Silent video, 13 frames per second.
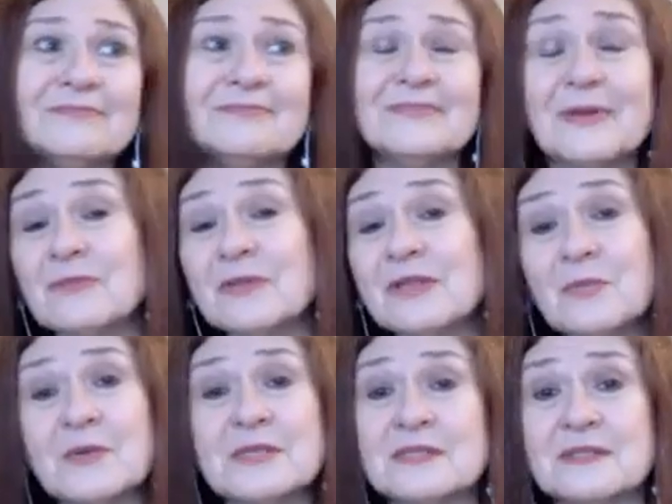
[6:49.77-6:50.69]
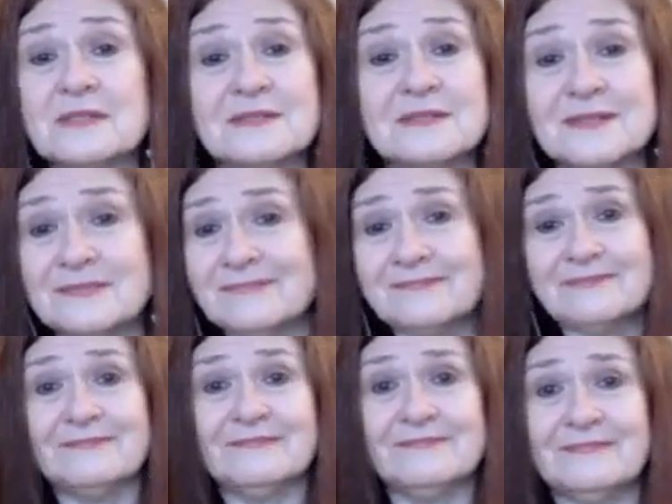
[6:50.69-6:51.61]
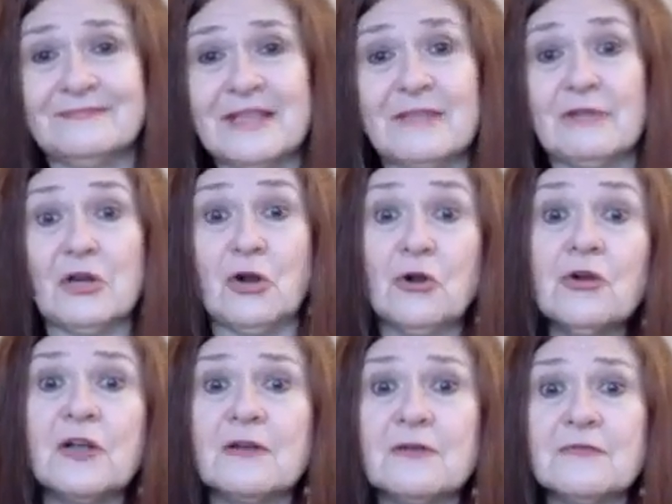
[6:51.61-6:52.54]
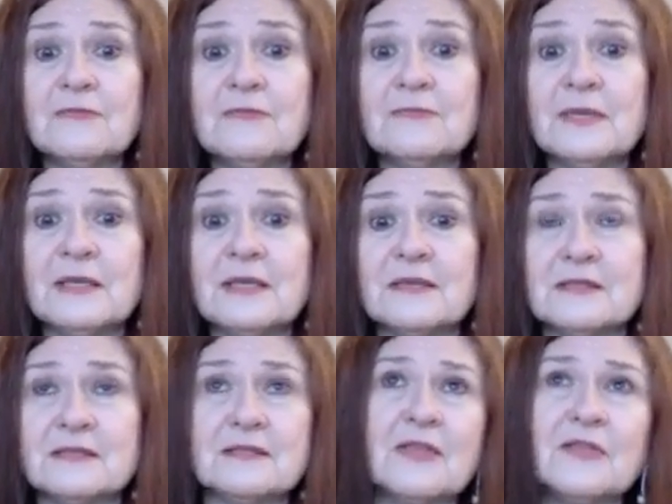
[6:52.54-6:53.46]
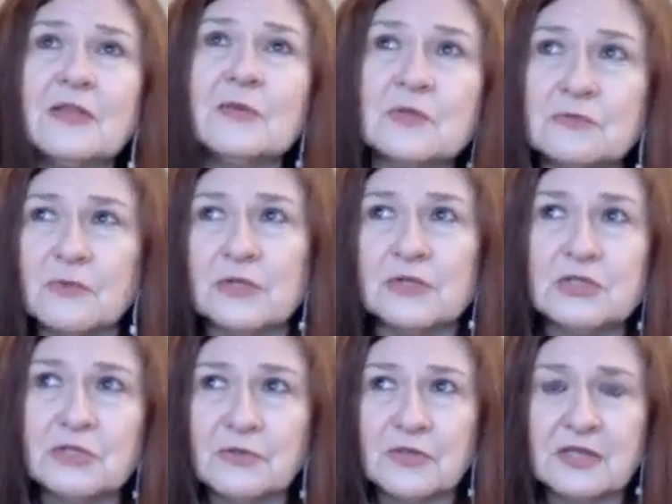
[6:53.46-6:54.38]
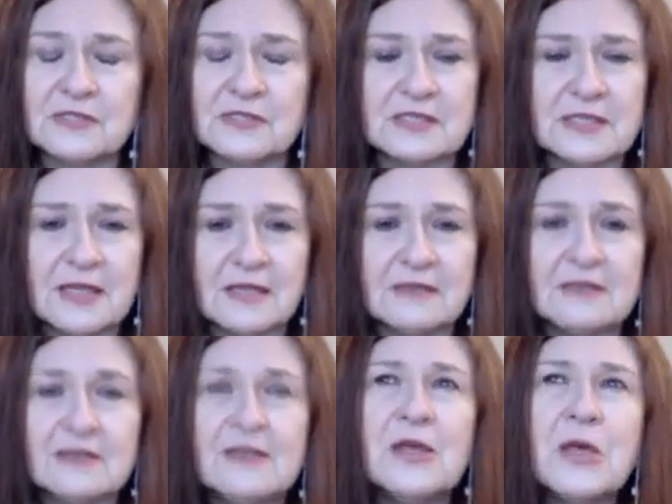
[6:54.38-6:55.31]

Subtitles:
really wasn't even heard of, because I think it was around 2010